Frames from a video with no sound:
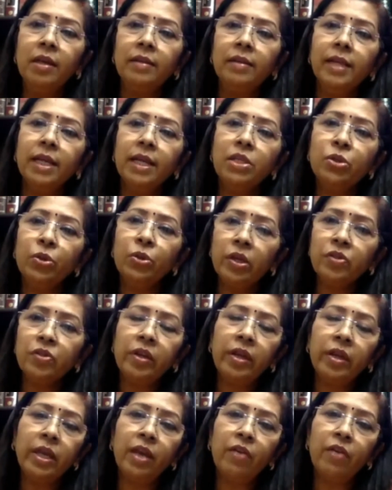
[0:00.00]
then
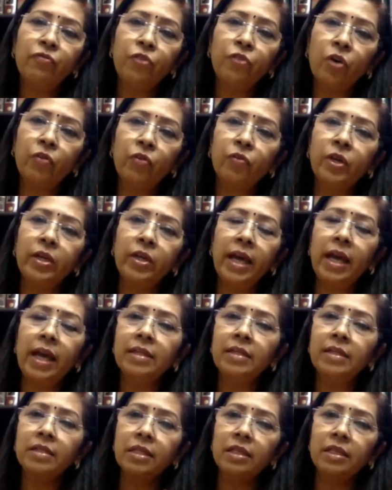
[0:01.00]
judiciary came forward, and
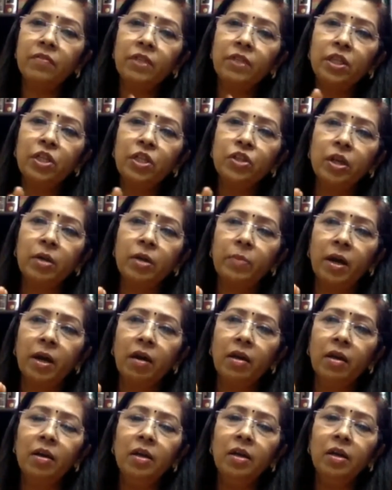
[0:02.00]
in Satyavati Sharma,